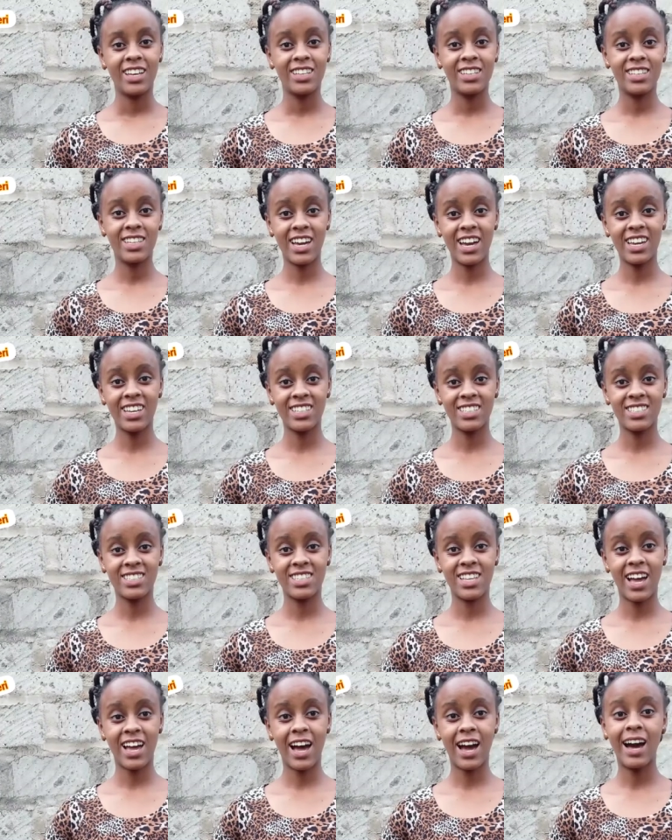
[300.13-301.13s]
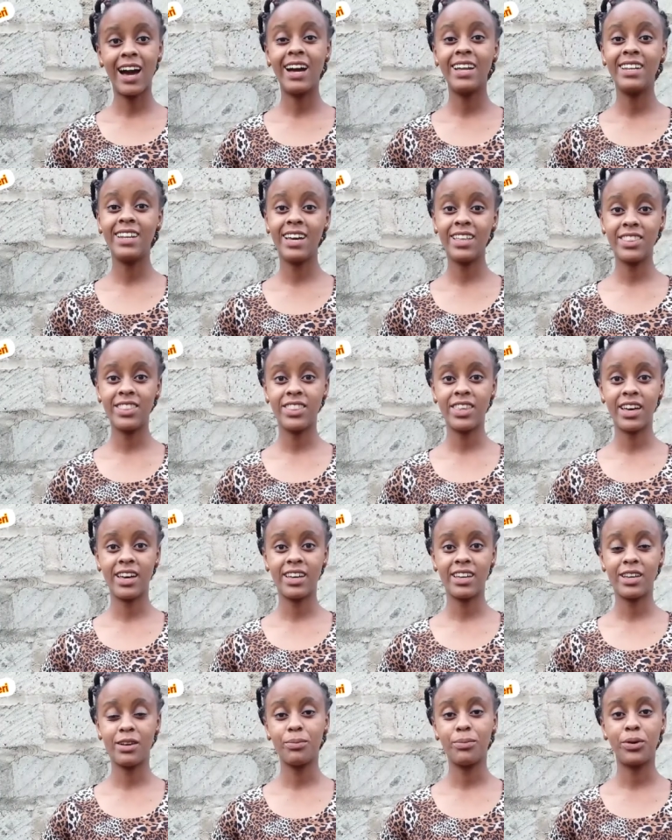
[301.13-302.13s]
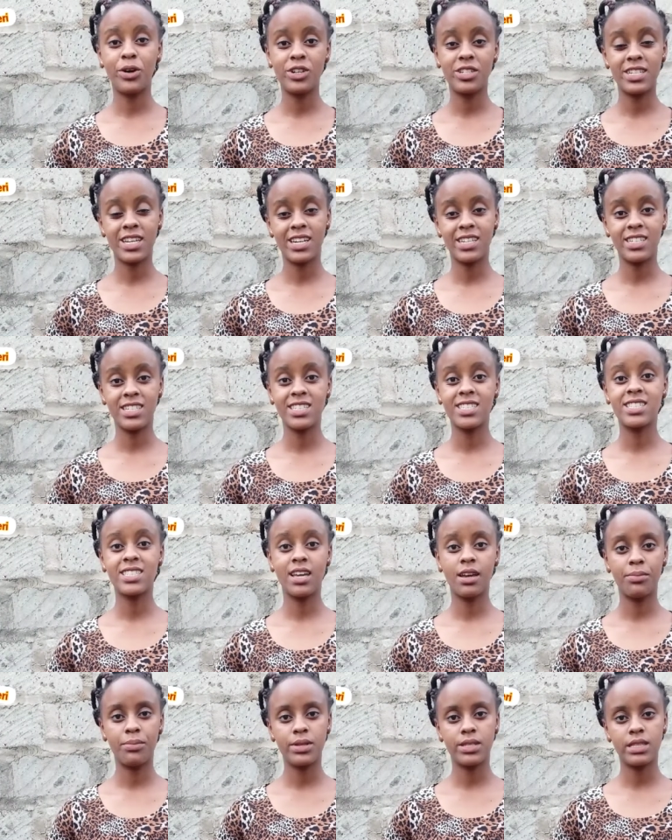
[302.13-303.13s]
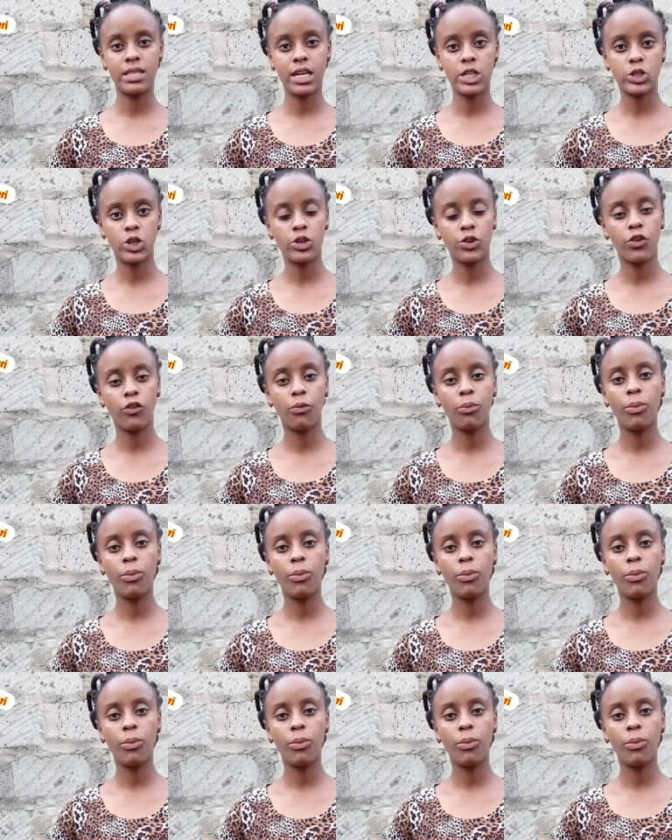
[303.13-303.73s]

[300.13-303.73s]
Guys, another important step is that one of